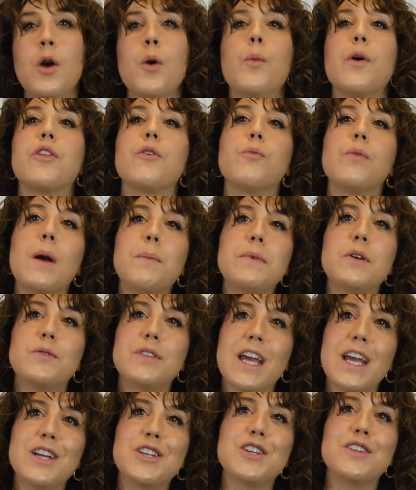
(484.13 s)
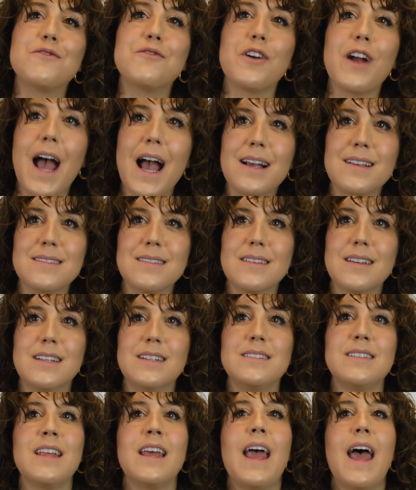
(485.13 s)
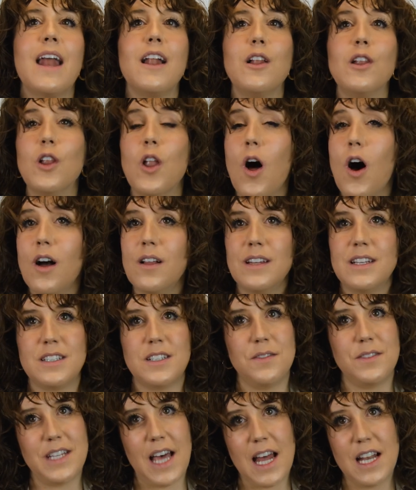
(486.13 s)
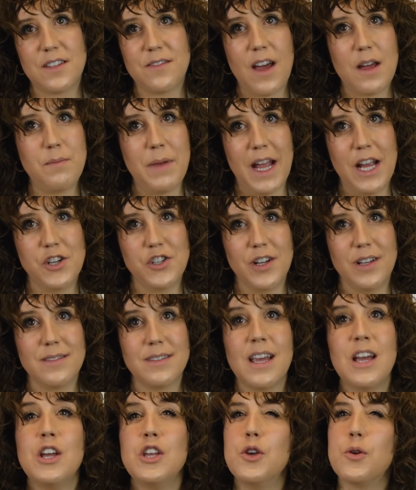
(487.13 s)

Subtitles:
With a reputation for excellence and a long list of satisfied patients,